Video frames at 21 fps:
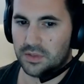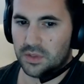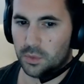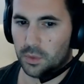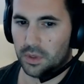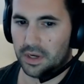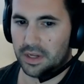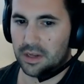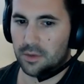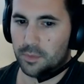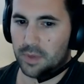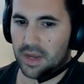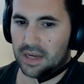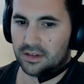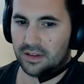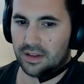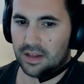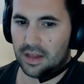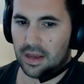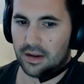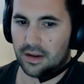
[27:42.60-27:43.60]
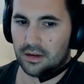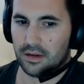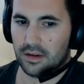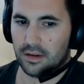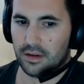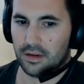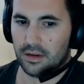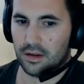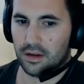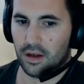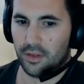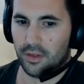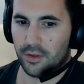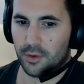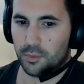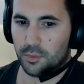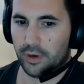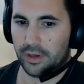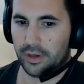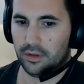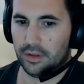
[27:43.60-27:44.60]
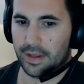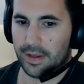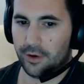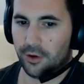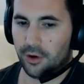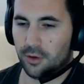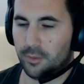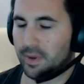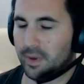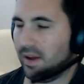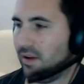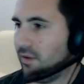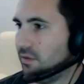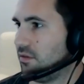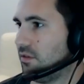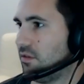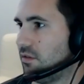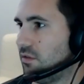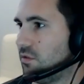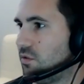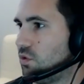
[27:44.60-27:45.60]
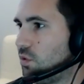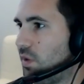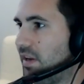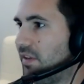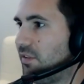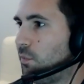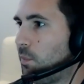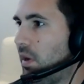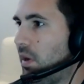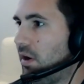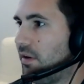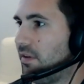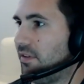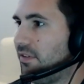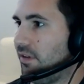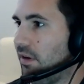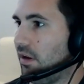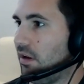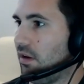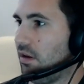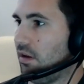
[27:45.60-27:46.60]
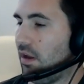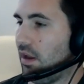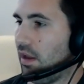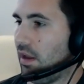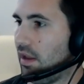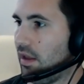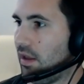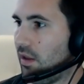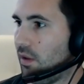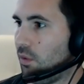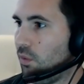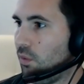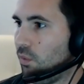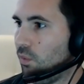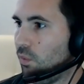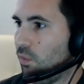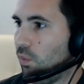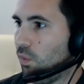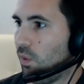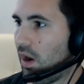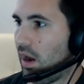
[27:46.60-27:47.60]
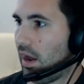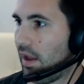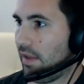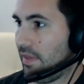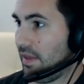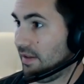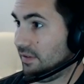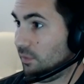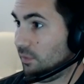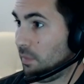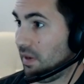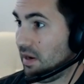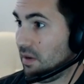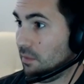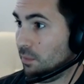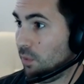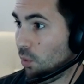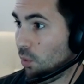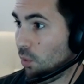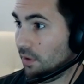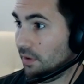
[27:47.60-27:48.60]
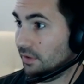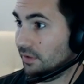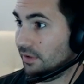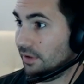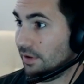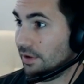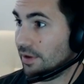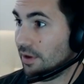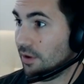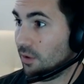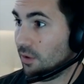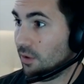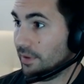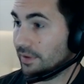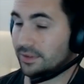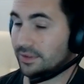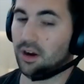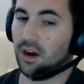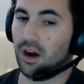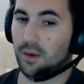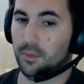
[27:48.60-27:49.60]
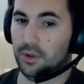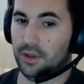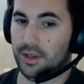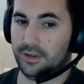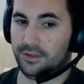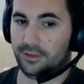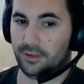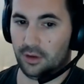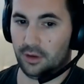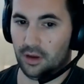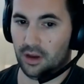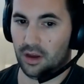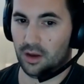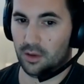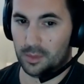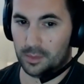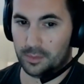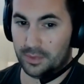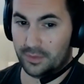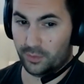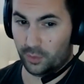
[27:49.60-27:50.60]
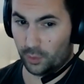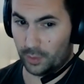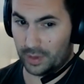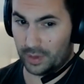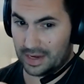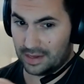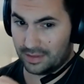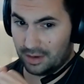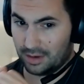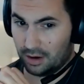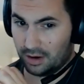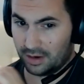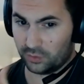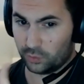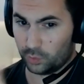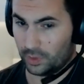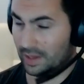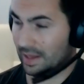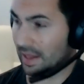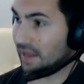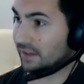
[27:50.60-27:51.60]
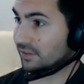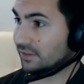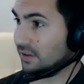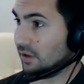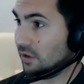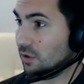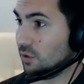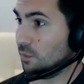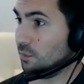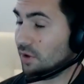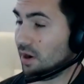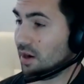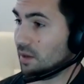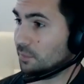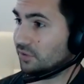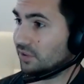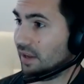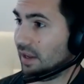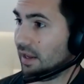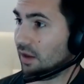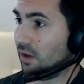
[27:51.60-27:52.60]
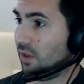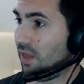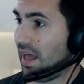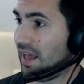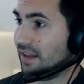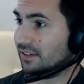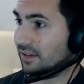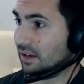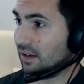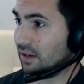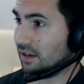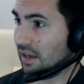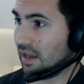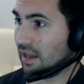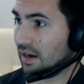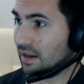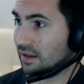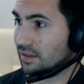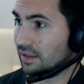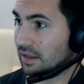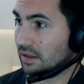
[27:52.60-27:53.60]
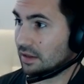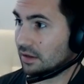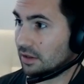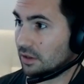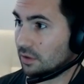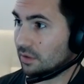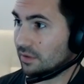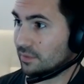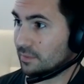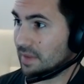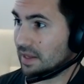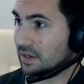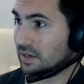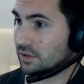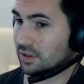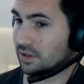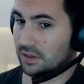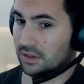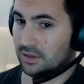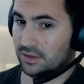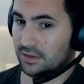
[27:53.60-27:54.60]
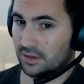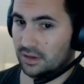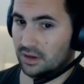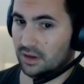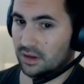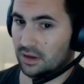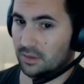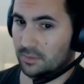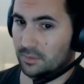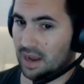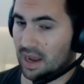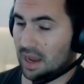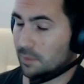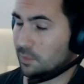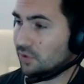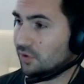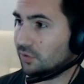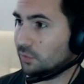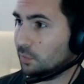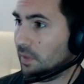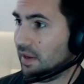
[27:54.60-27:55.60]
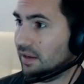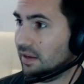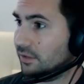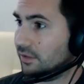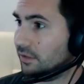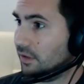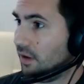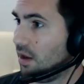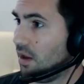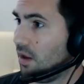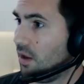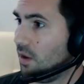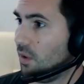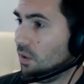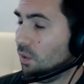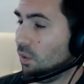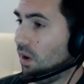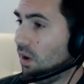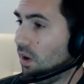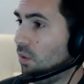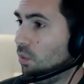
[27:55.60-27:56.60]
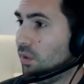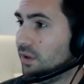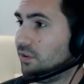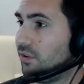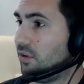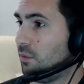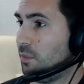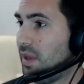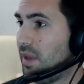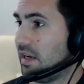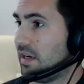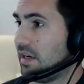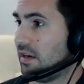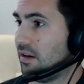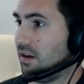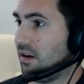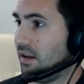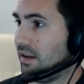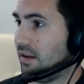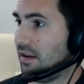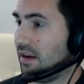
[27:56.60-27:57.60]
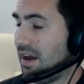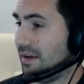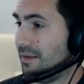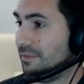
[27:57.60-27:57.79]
do want to get back to that other point later about transparency and why that's been important to you and to Obelisk. But before we get there, I just want to ask you, you brought up Sia Classic, and I think you even mentioned hyperspace. What's your opinion on,